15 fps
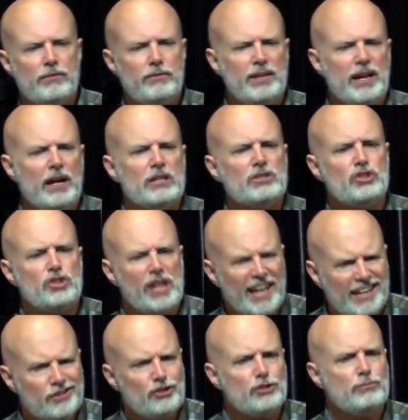of the
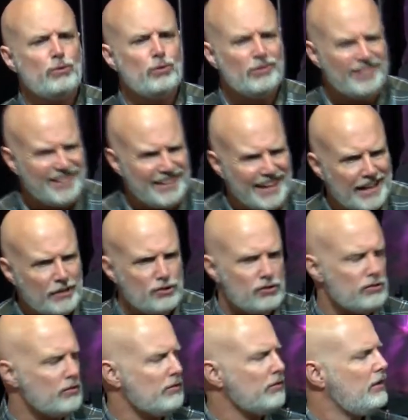unchangeable
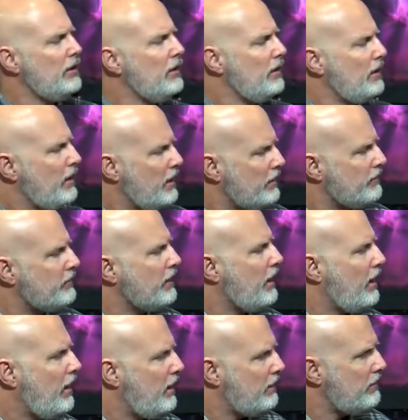nature of
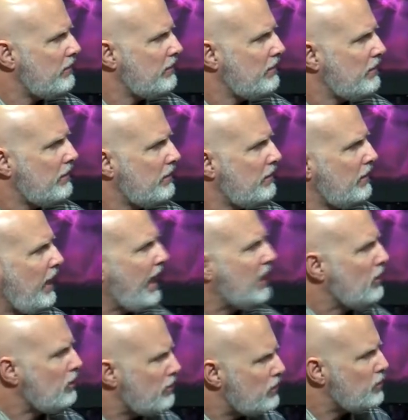God,
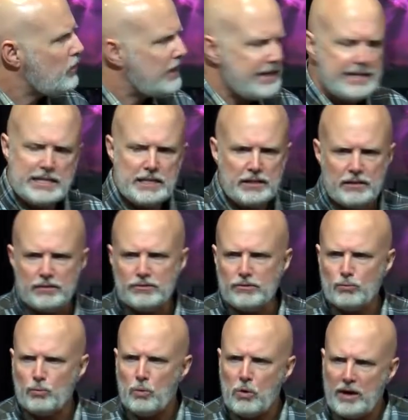and who he is
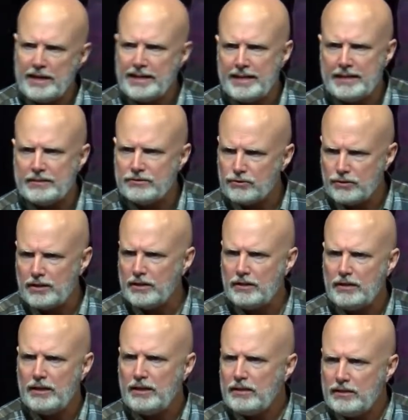and what he has
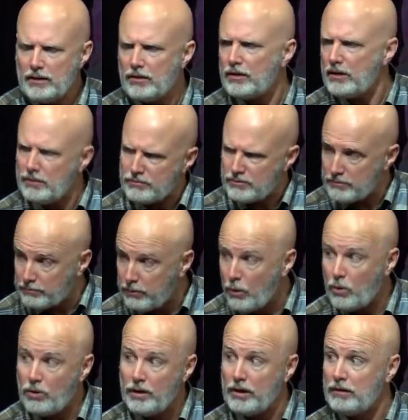said, there comes a
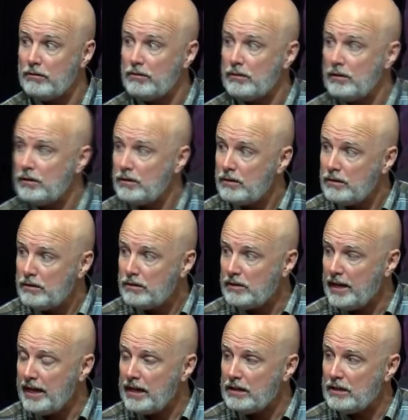point
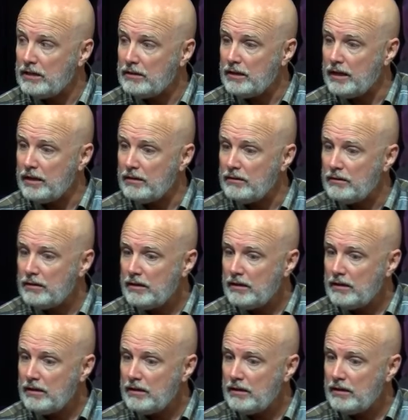that, that